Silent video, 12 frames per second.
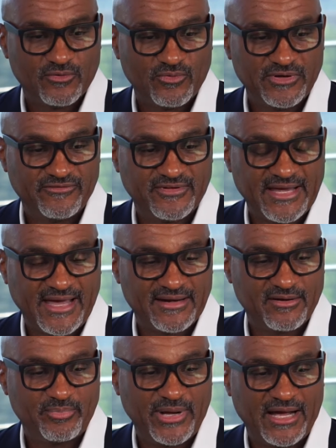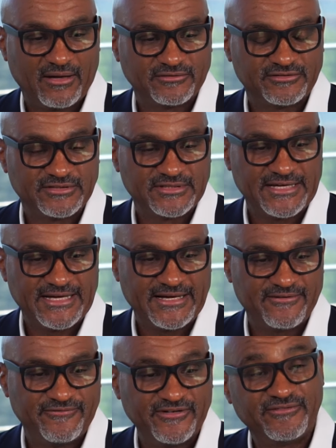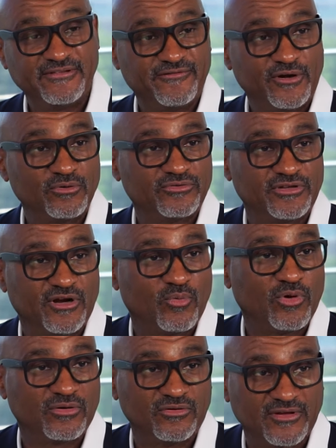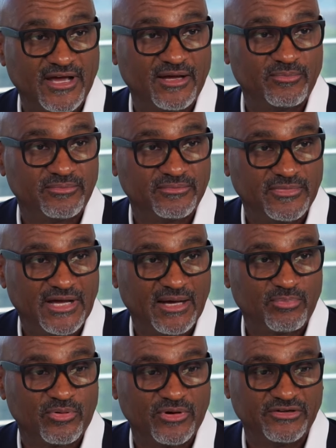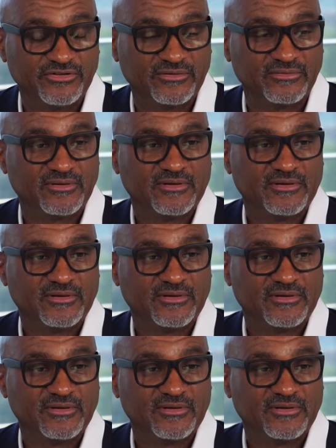We've got about uh, fifty folks in our workers' comp operation,